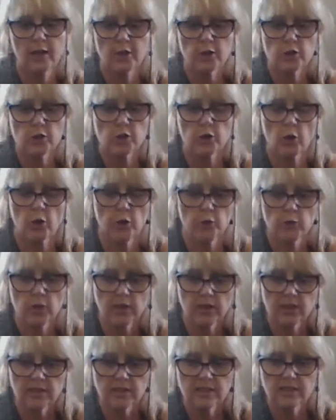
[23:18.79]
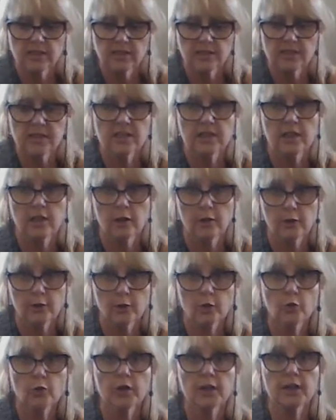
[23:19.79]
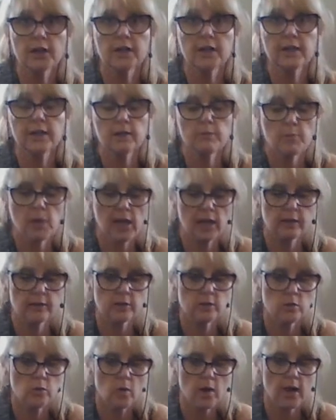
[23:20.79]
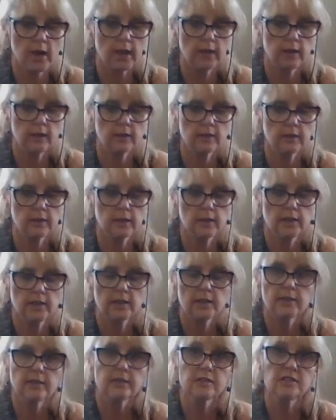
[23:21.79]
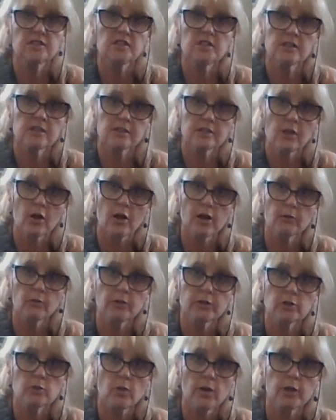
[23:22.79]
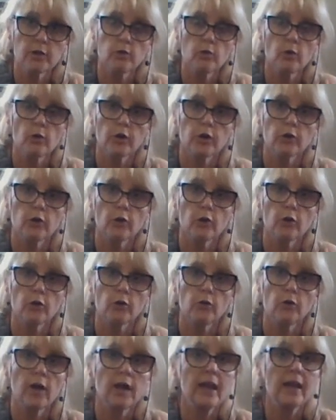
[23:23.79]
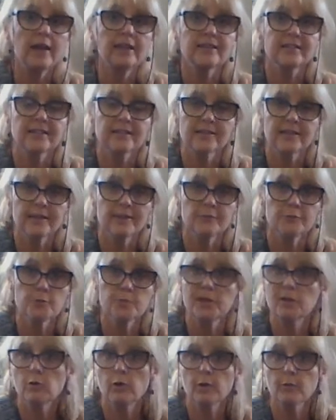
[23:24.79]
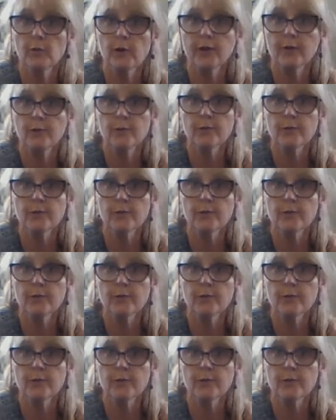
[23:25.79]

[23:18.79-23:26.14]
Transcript: So look at it in a balanced way. Decide which way you want to go. It doesn't have to be one way or